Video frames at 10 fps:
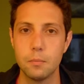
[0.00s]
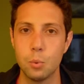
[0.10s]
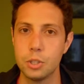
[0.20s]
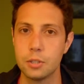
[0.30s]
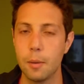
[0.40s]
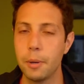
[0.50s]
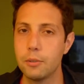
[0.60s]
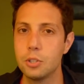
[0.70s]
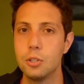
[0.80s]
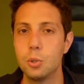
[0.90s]
was
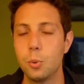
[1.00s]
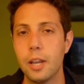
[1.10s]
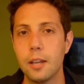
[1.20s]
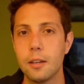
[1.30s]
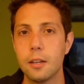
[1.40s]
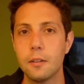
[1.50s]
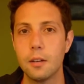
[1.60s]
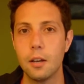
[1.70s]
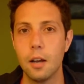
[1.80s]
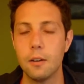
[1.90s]
about to do a
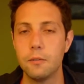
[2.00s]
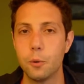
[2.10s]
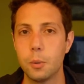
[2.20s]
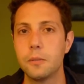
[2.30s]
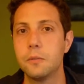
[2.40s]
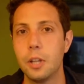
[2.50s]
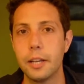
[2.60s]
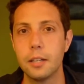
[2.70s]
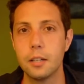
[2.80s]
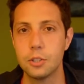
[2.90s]
forward
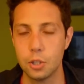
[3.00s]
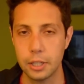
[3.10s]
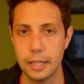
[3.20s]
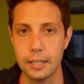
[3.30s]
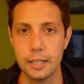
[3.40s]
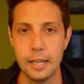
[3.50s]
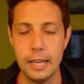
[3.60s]
flight circuit,